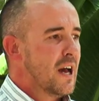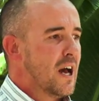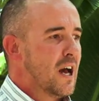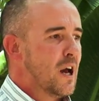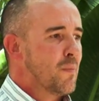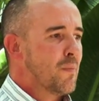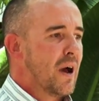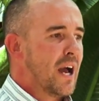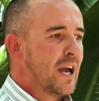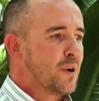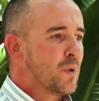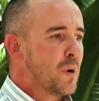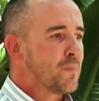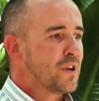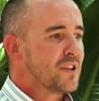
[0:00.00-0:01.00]

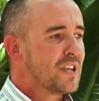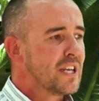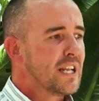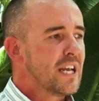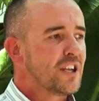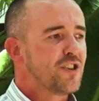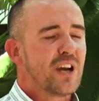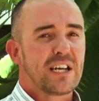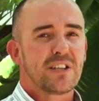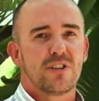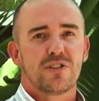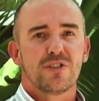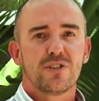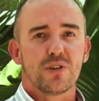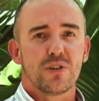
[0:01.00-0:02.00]
and were particularly
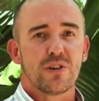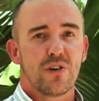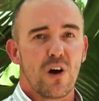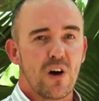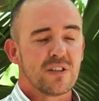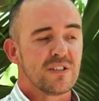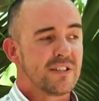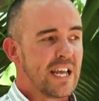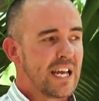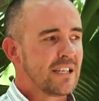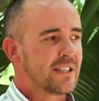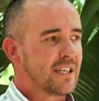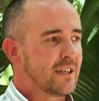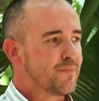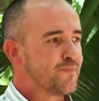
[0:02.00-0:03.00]
attracted to grass
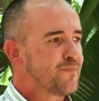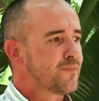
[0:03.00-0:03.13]
nectar.